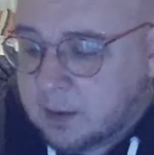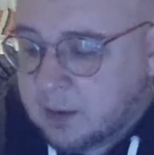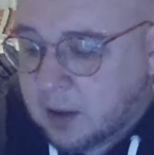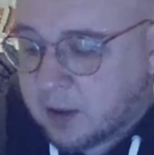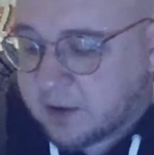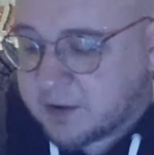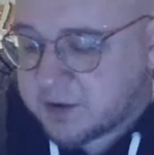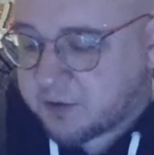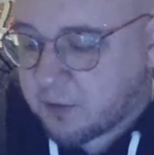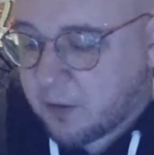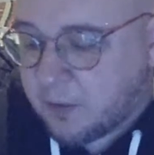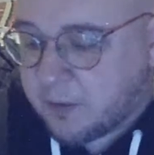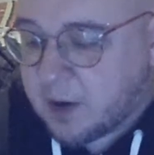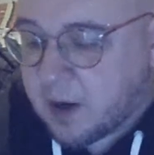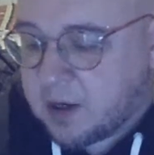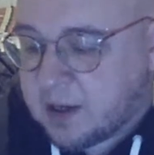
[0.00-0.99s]
I'm going to throw
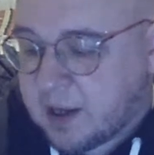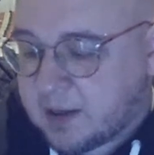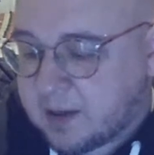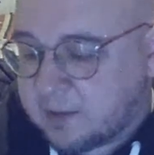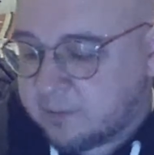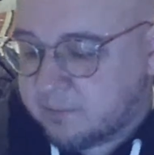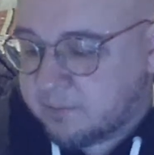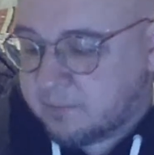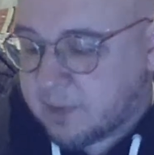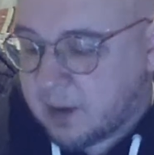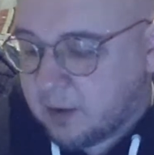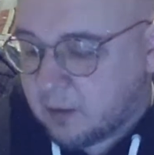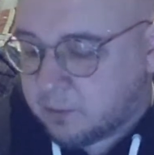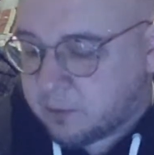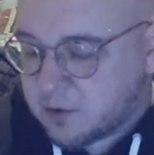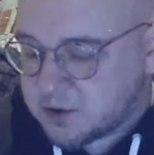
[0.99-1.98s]
a 9 at it. My
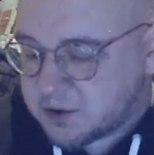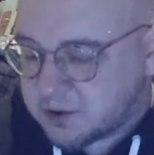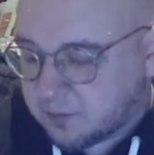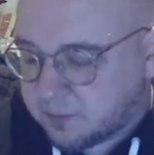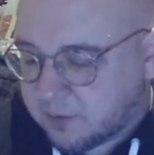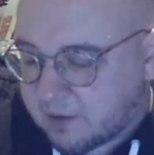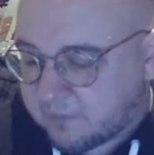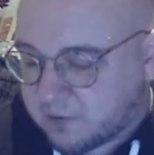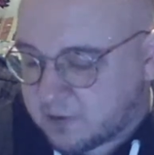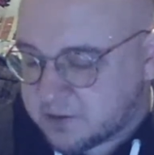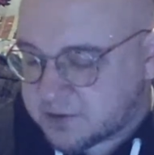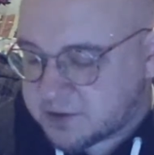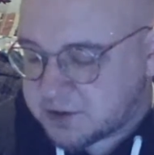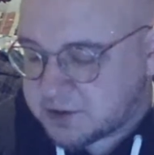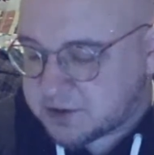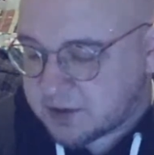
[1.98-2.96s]
own personal
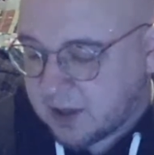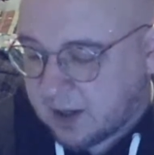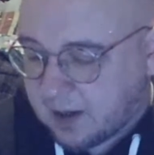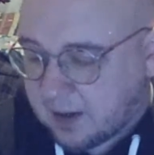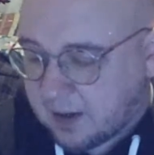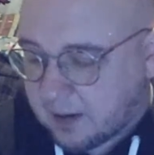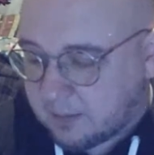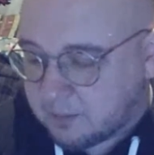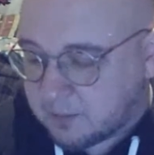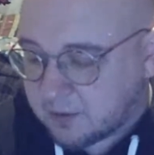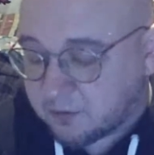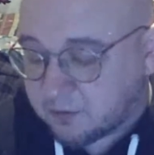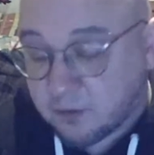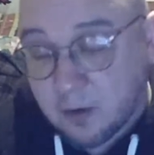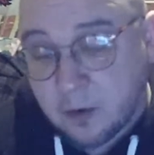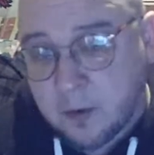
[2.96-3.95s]
preference, I'm going
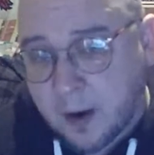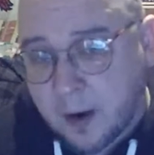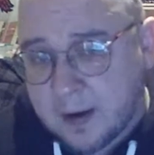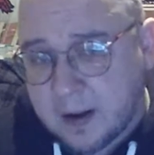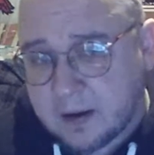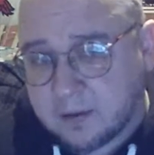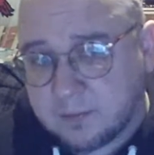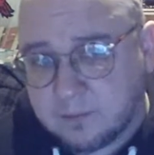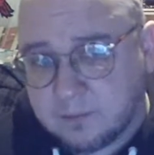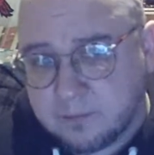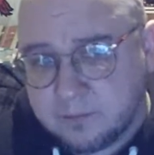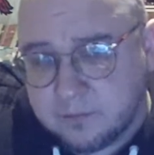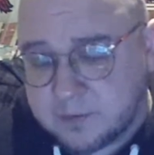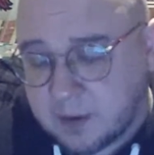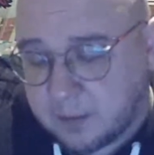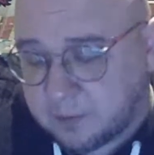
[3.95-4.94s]
to throw a 9 at it.
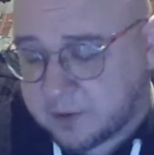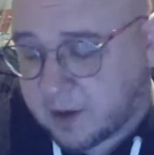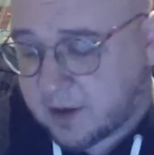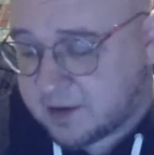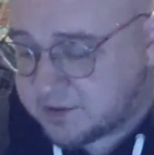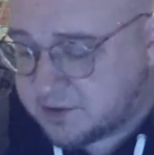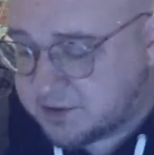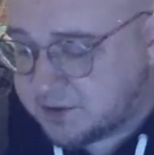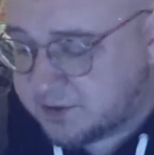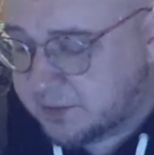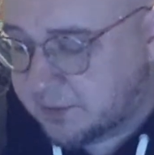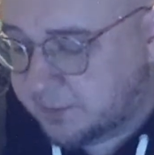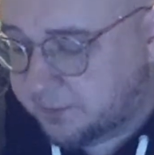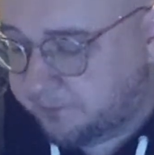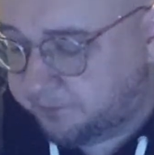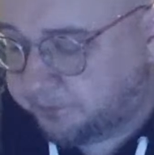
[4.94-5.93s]
Double nines.
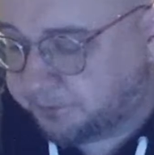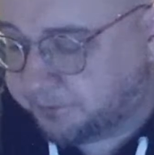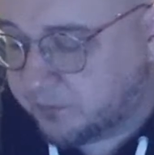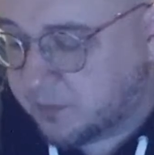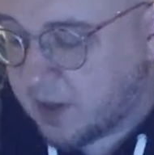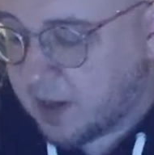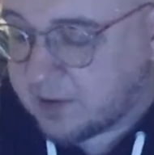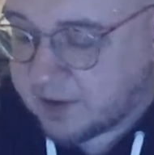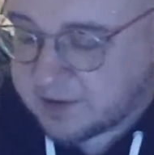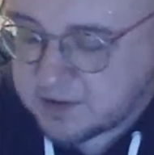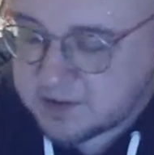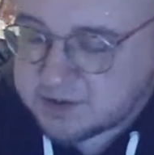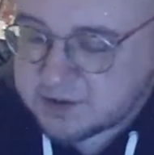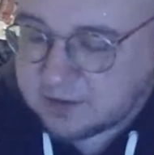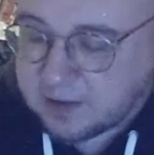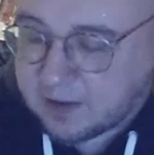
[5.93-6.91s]
I like
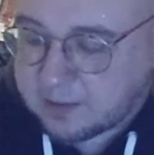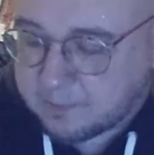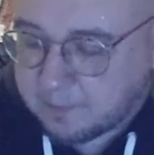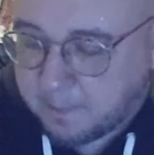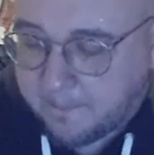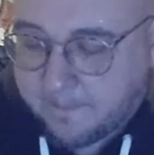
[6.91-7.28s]
this a lot.